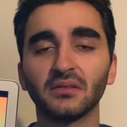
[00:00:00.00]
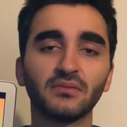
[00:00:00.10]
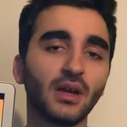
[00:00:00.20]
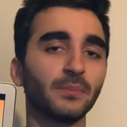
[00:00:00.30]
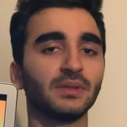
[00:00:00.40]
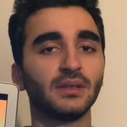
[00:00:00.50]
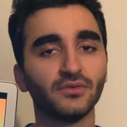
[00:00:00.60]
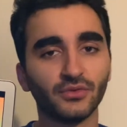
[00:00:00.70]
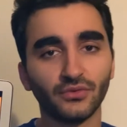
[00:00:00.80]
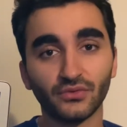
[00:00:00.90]
company
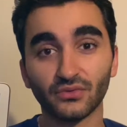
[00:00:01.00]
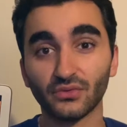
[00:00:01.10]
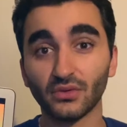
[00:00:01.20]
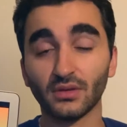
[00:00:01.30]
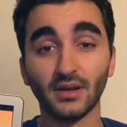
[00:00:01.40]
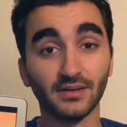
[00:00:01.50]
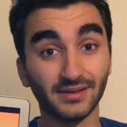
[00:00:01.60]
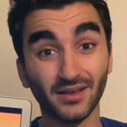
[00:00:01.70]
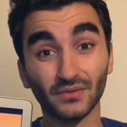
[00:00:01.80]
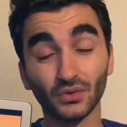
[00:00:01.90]
introduces
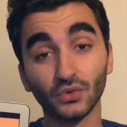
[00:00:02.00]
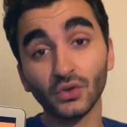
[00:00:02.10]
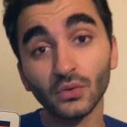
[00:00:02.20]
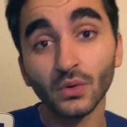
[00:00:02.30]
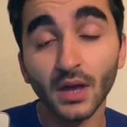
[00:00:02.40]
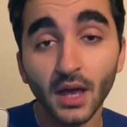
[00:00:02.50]
themselves to you,